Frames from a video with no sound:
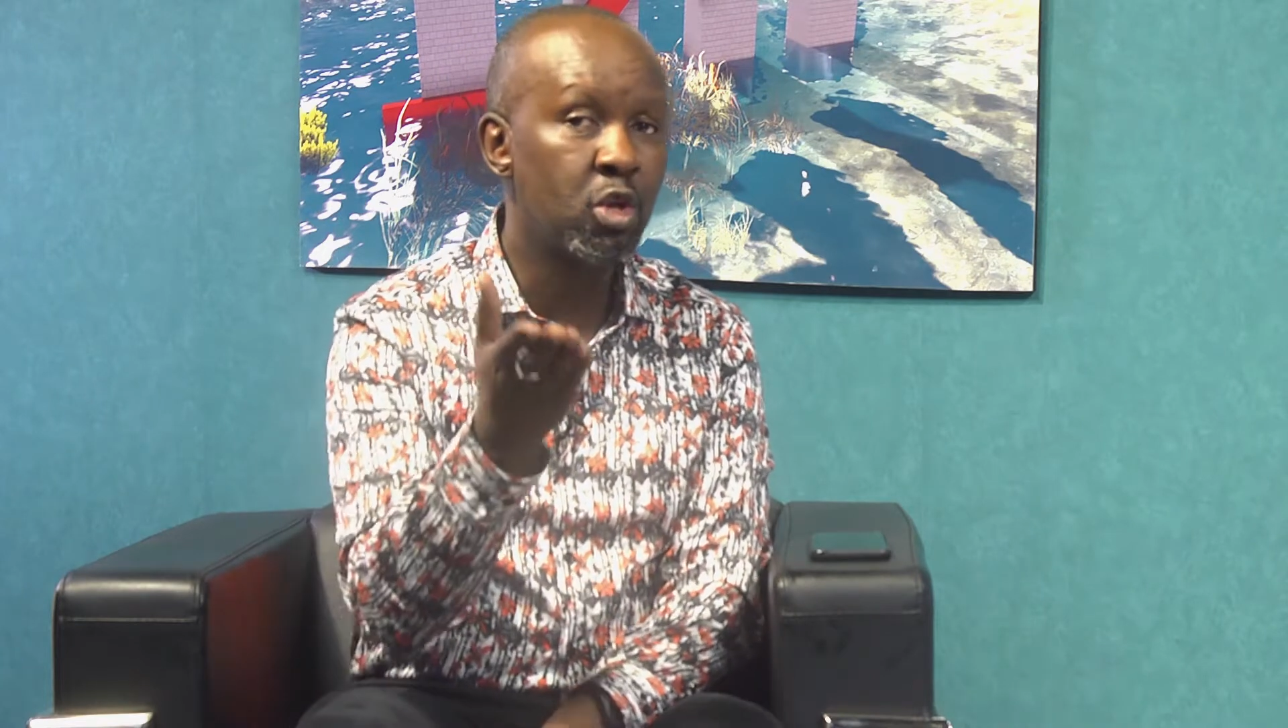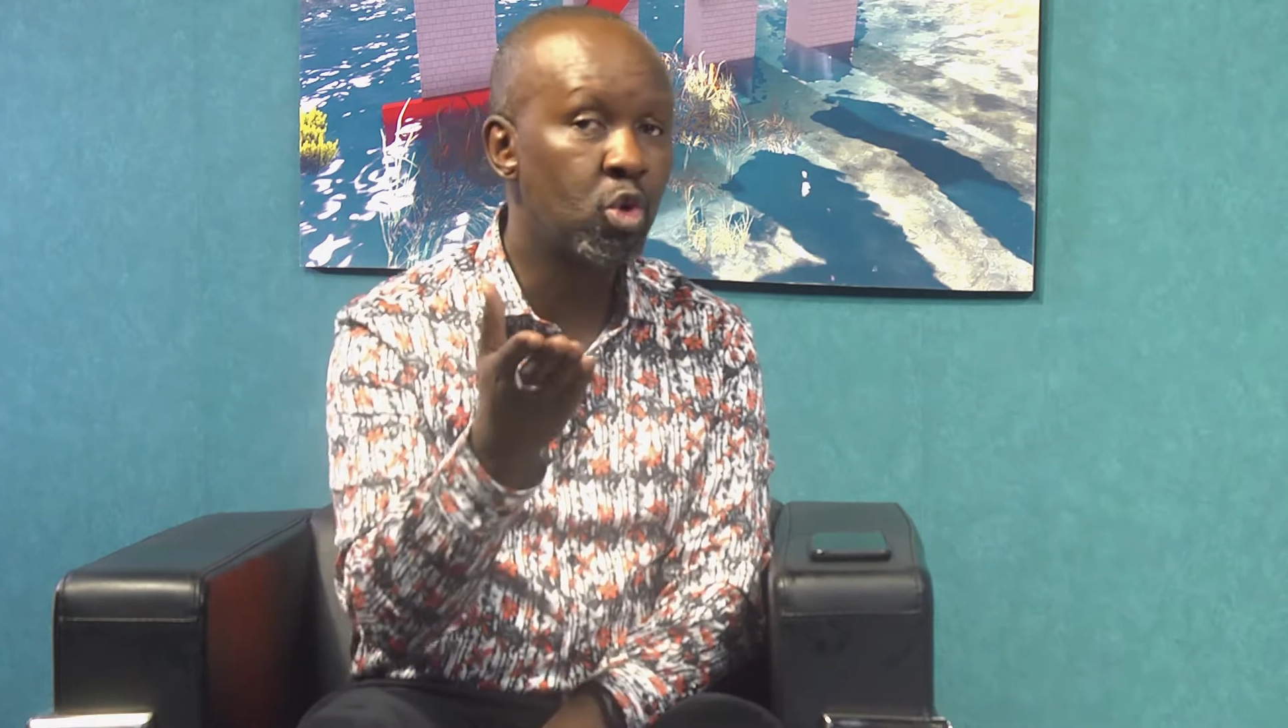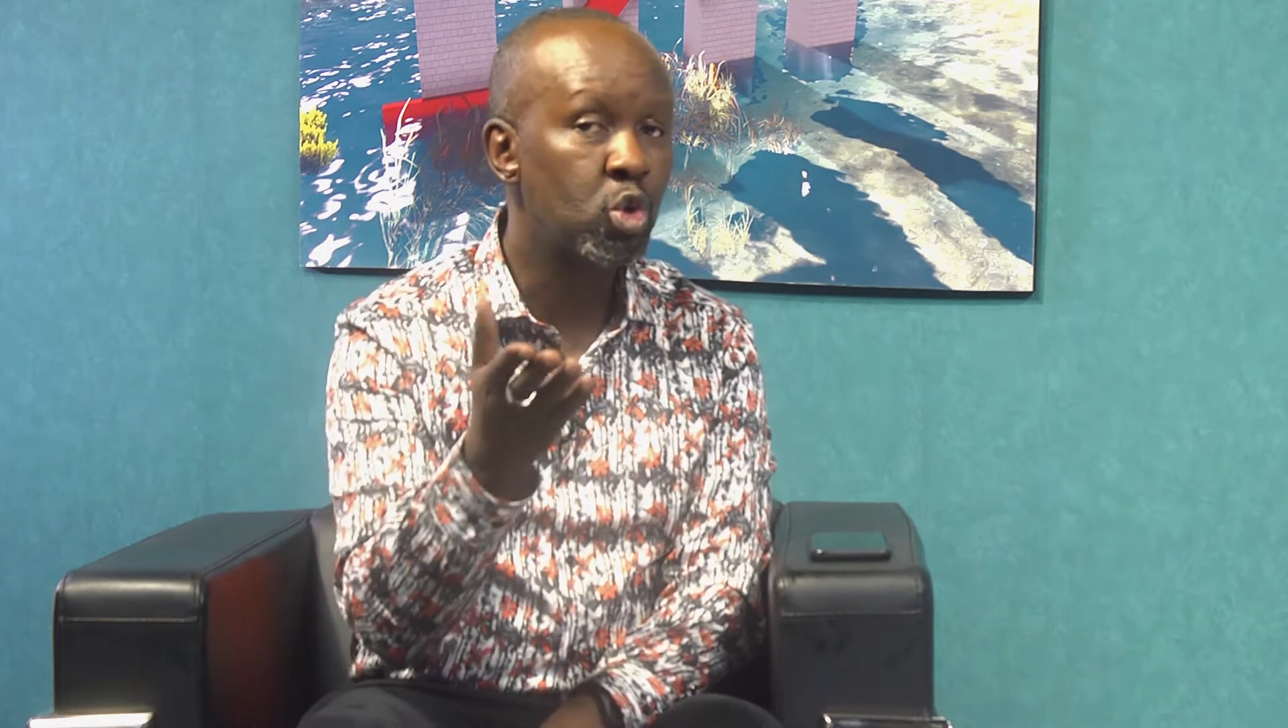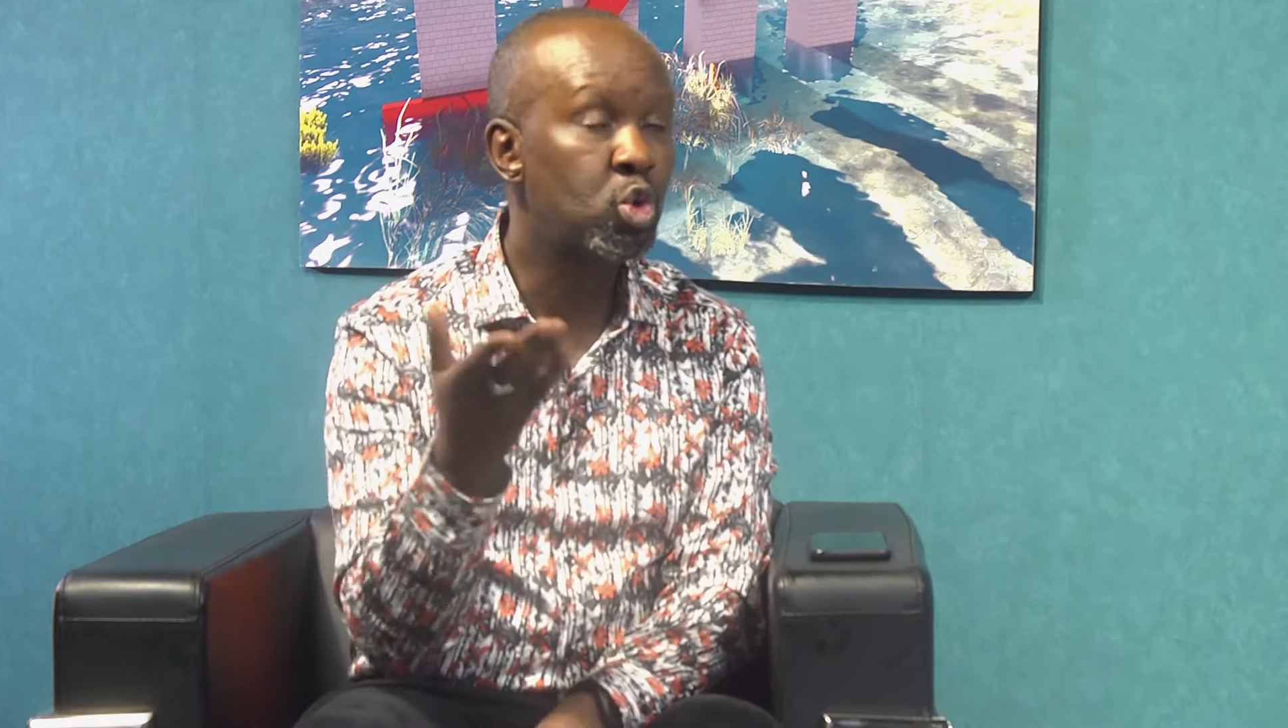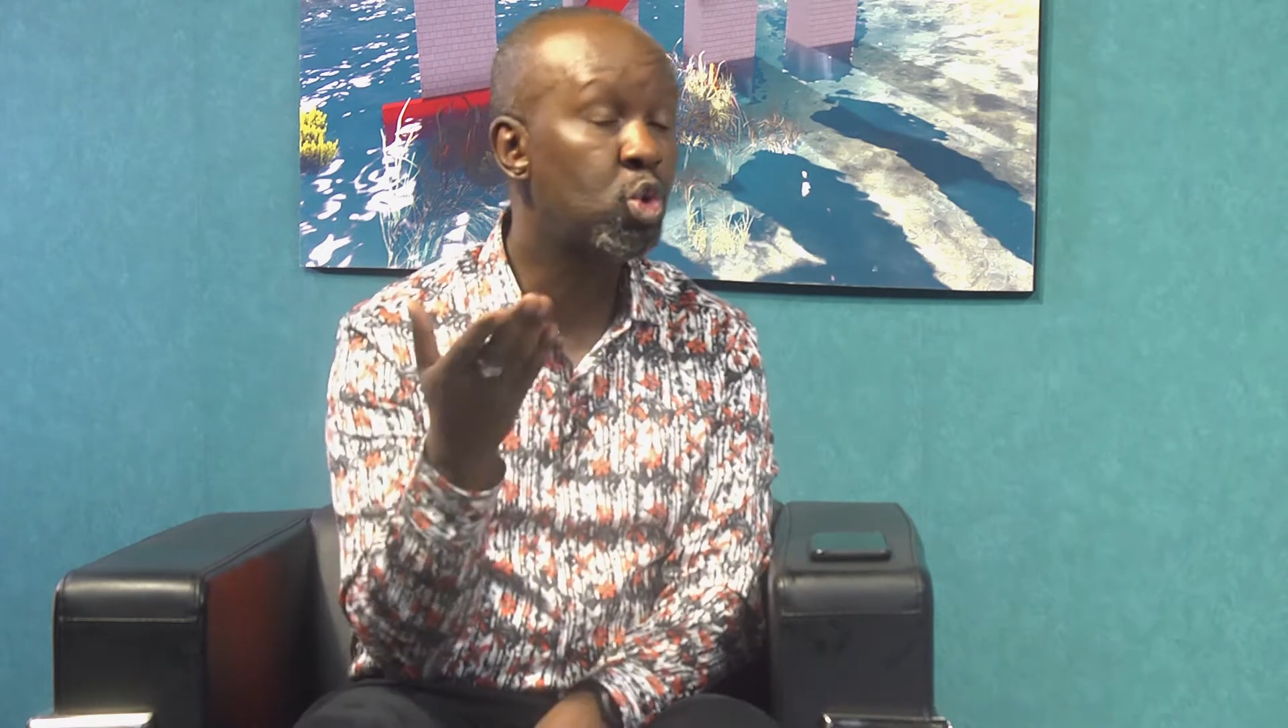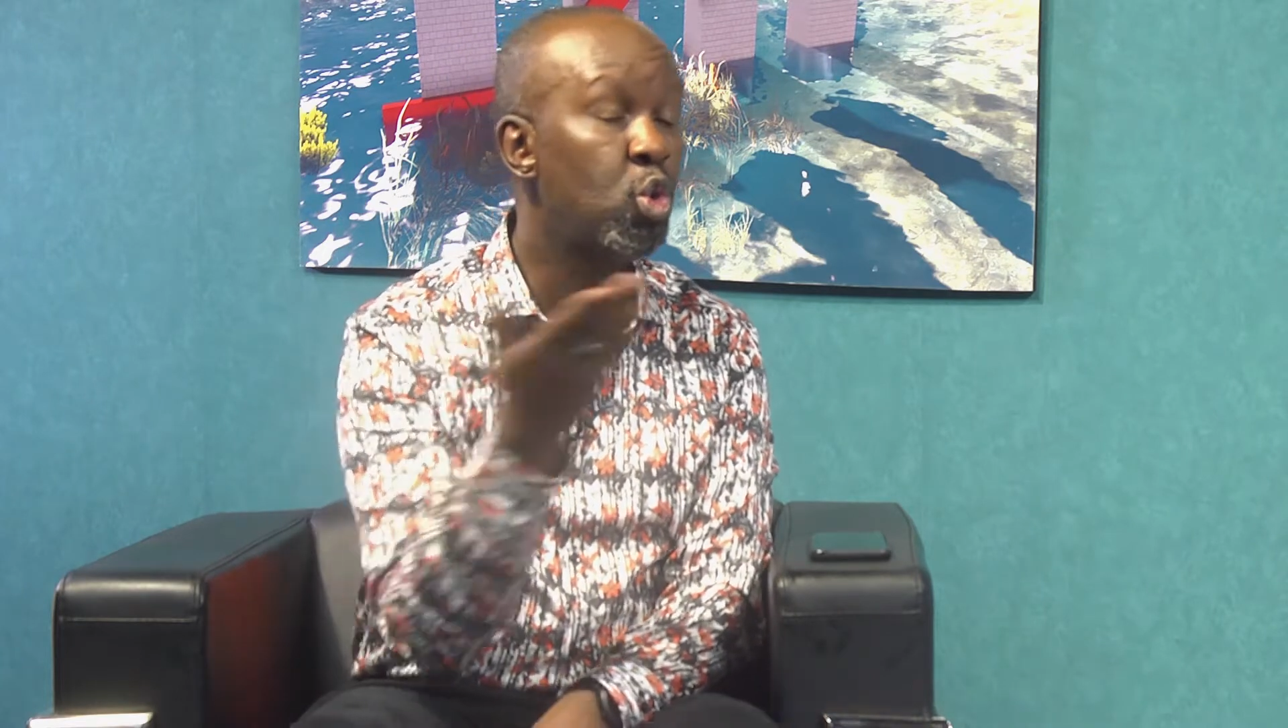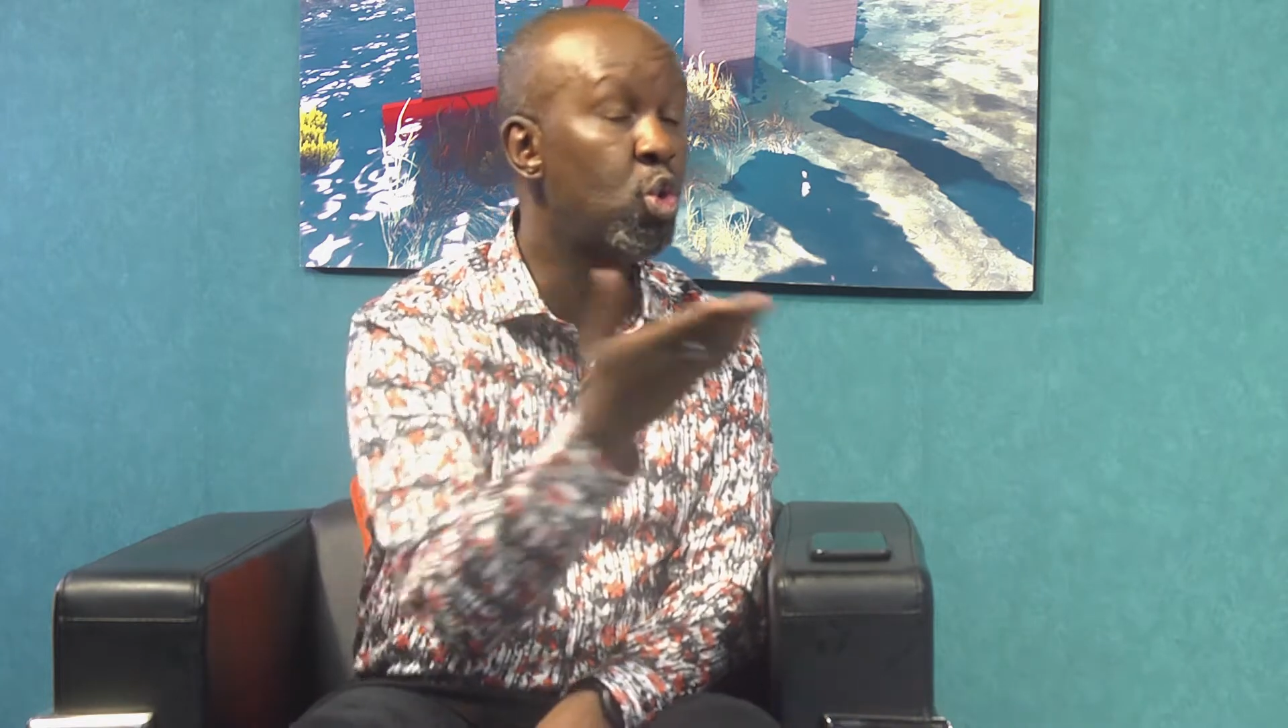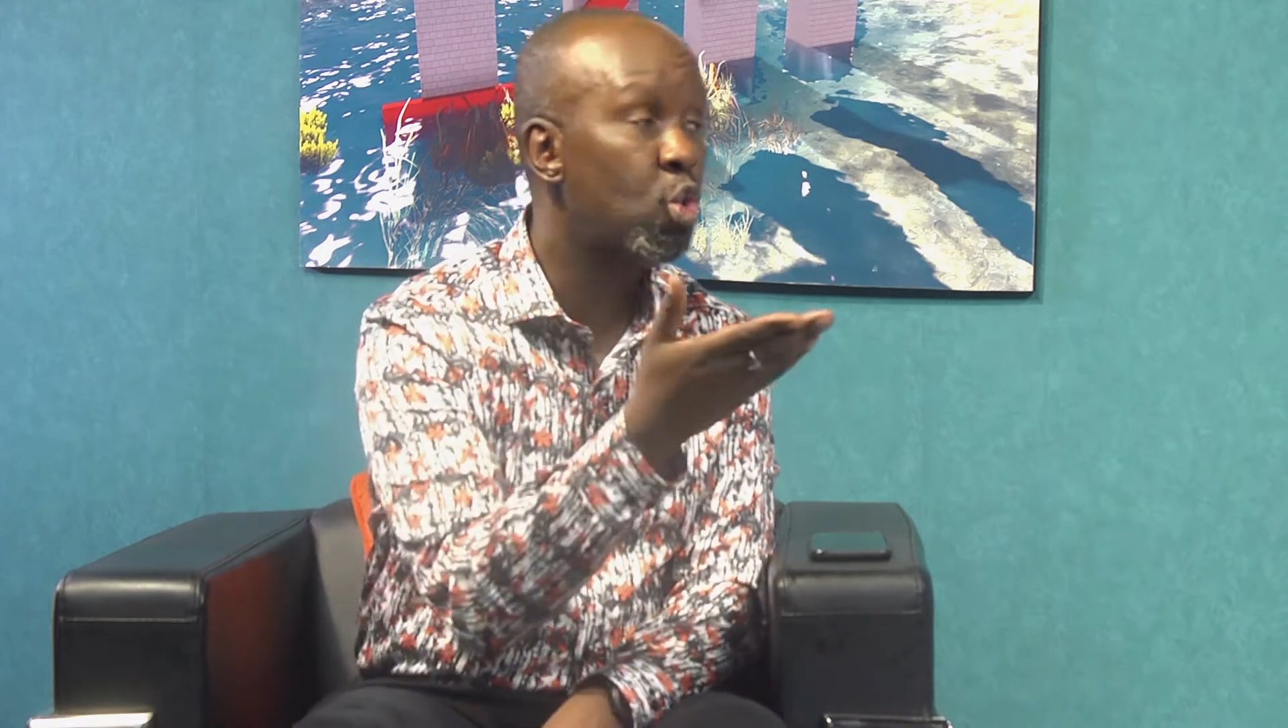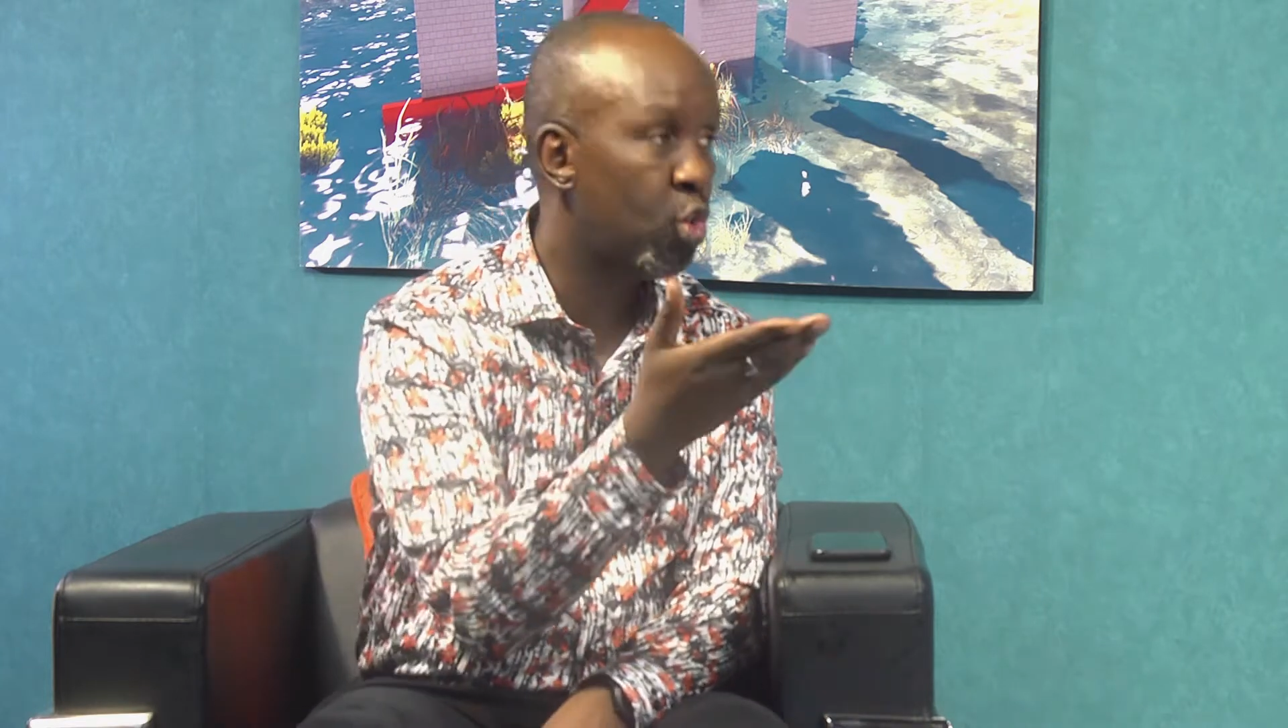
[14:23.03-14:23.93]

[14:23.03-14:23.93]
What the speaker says: you to who?